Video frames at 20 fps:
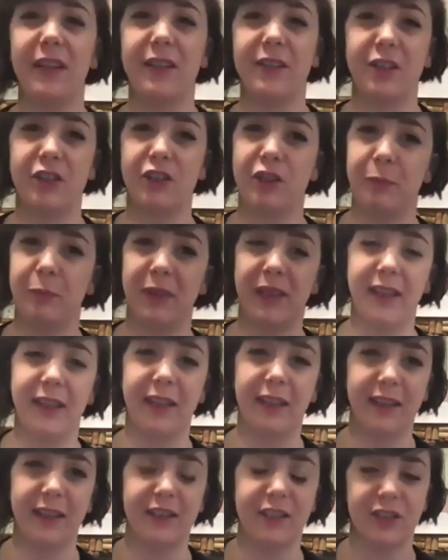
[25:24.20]
on the Chablis,
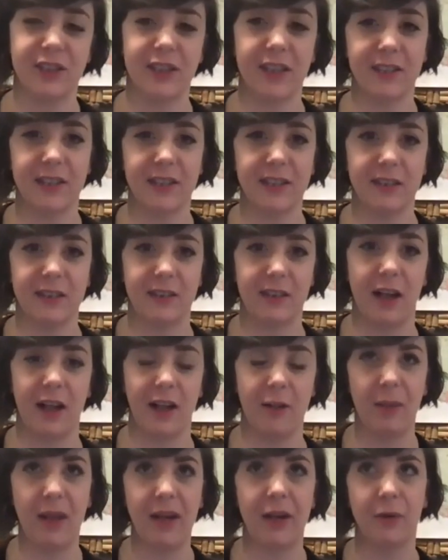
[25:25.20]
it just doesn't,
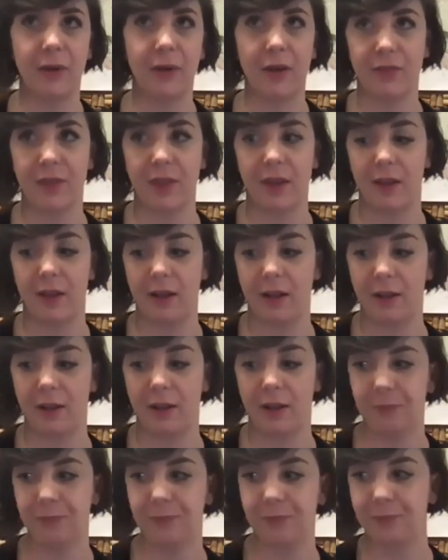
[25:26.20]
um, I don't get
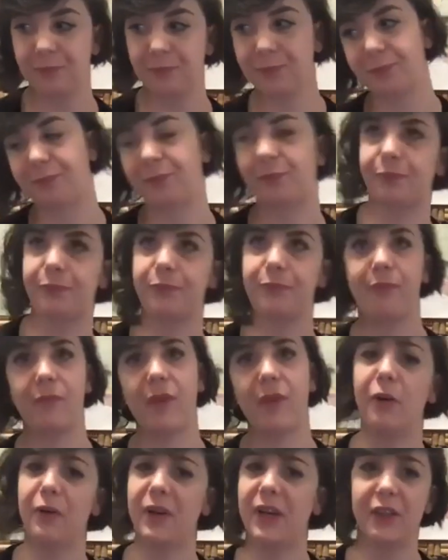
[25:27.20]
the,
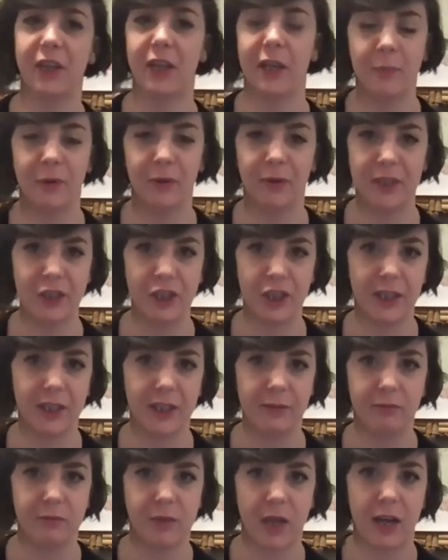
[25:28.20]
I don't get the
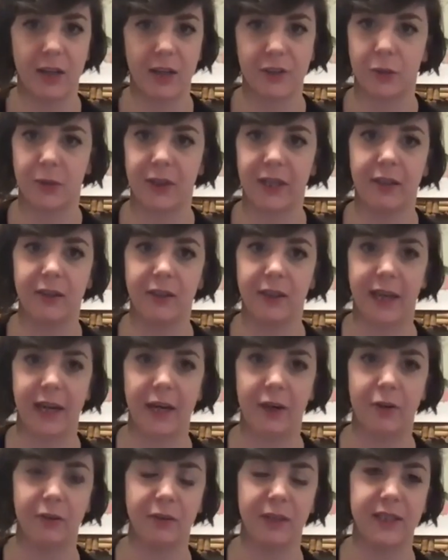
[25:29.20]
Cameroonian uh, soil. Like I
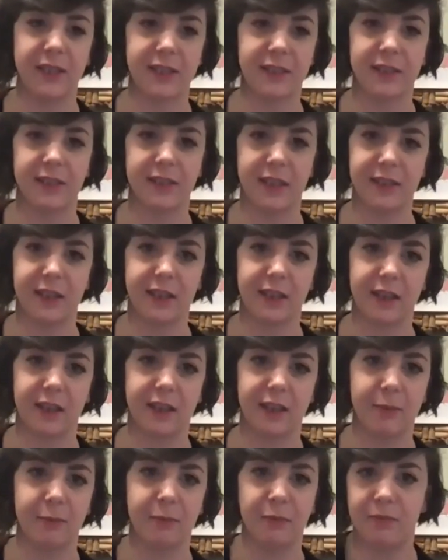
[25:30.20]
don't, it doesn't taste like
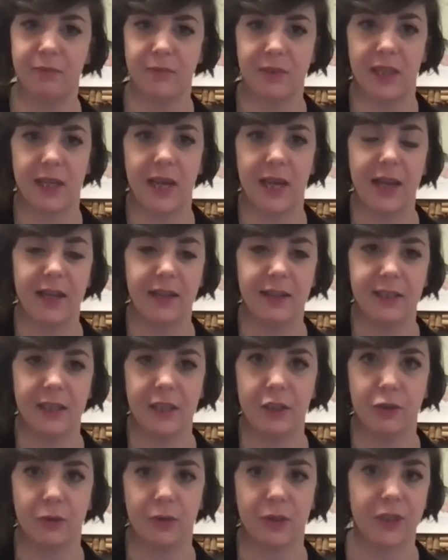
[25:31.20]
the decaying
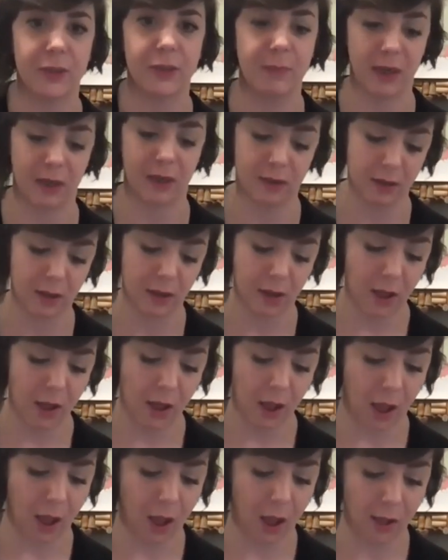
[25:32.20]
seashore to me.
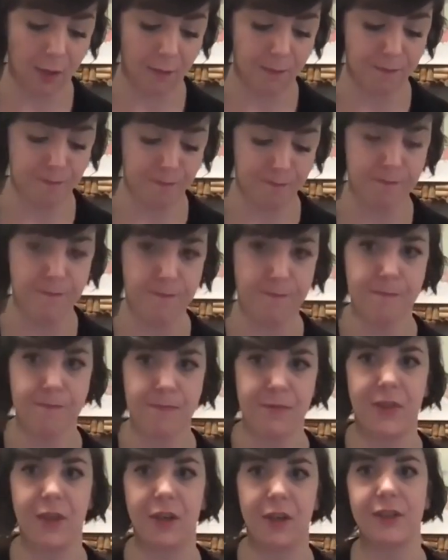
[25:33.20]
Um,
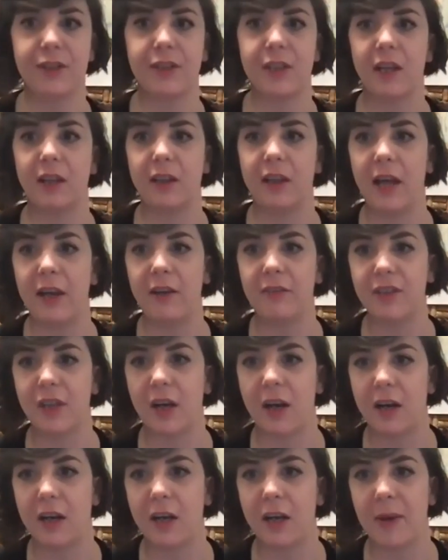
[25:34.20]
there's a lot of
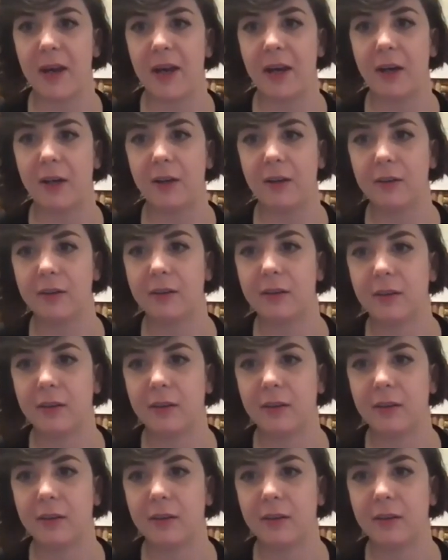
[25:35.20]
talk about